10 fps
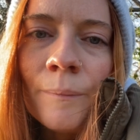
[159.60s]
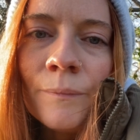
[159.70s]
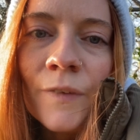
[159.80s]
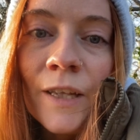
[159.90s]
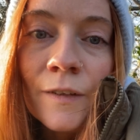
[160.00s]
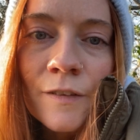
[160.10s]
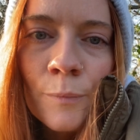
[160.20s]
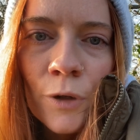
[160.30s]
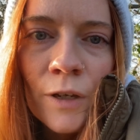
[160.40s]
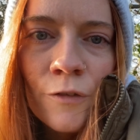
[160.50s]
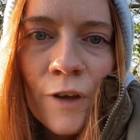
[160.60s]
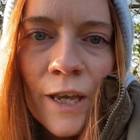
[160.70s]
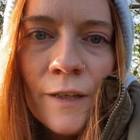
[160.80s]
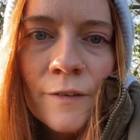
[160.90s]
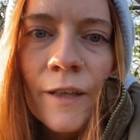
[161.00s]
inner spring
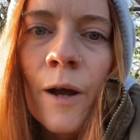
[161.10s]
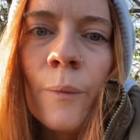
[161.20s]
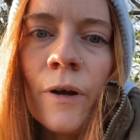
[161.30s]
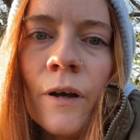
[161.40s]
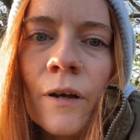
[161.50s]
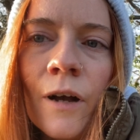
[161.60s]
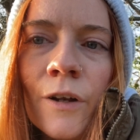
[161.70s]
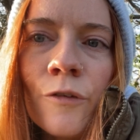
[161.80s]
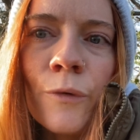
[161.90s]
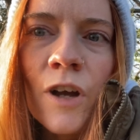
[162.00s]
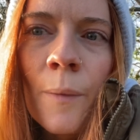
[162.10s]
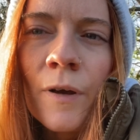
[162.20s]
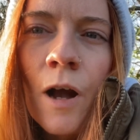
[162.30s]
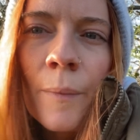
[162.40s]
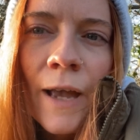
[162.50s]
phase, we're kind
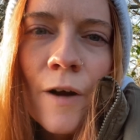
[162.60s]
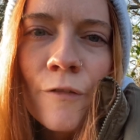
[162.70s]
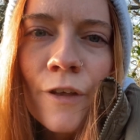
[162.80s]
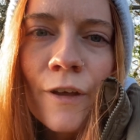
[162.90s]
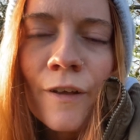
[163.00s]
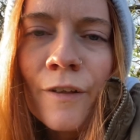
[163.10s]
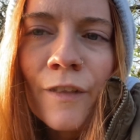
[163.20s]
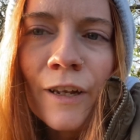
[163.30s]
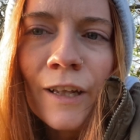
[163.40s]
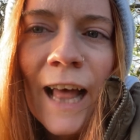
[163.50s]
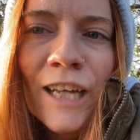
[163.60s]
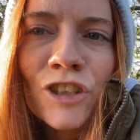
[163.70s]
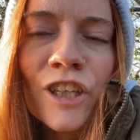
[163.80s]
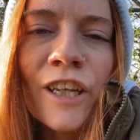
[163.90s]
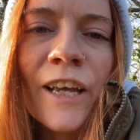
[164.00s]
of coming out of the little
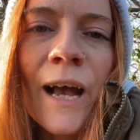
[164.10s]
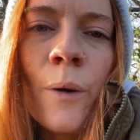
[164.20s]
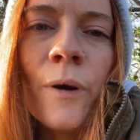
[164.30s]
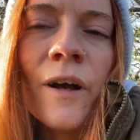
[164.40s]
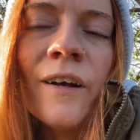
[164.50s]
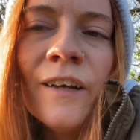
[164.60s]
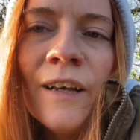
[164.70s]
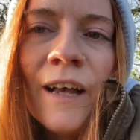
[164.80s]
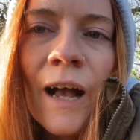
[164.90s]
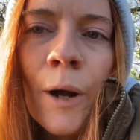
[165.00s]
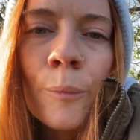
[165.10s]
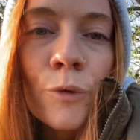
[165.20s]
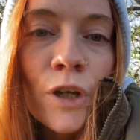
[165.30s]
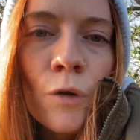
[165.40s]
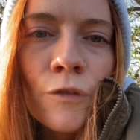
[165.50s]
hatchling, our
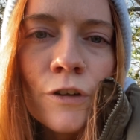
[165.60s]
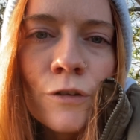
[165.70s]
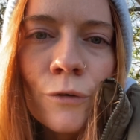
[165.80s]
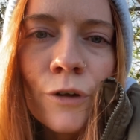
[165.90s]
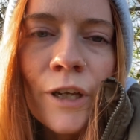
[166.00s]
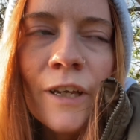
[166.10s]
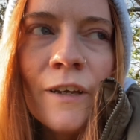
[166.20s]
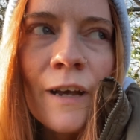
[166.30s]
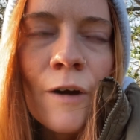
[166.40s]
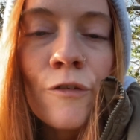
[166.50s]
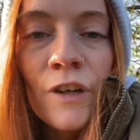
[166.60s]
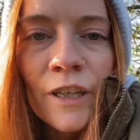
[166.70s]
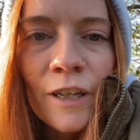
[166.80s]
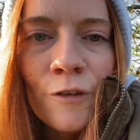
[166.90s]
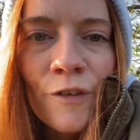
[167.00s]
pre-ovulatory, our
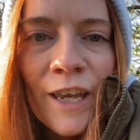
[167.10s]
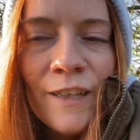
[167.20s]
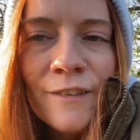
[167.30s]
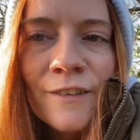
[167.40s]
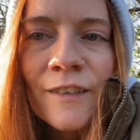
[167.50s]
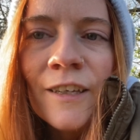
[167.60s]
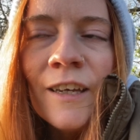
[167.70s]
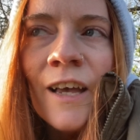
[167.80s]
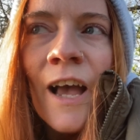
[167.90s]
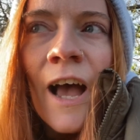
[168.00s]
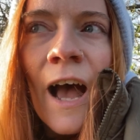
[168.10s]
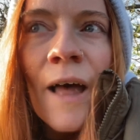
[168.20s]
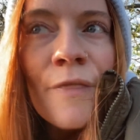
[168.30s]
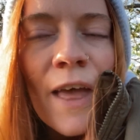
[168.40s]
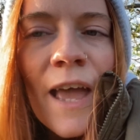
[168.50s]
follicular phase.
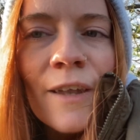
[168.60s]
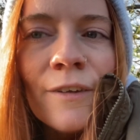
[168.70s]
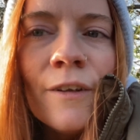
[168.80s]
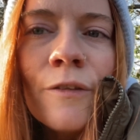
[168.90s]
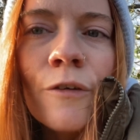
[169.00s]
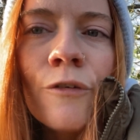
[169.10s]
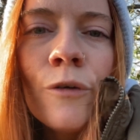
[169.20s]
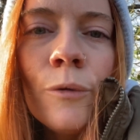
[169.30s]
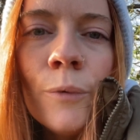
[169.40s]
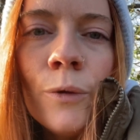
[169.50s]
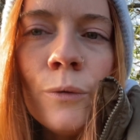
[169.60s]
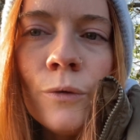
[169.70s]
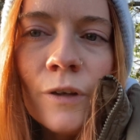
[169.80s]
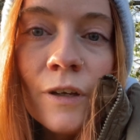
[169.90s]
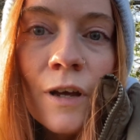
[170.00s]
And then the full
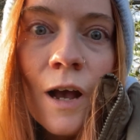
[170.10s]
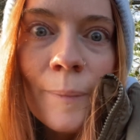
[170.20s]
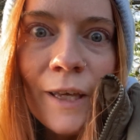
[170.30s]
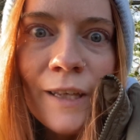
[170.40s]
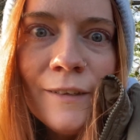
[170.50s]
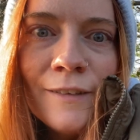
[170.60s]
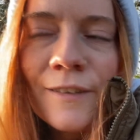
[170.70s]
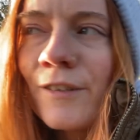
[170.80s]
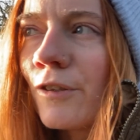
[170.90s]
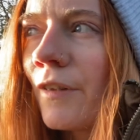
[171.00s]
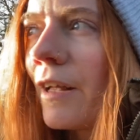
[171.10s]
moon appears, so that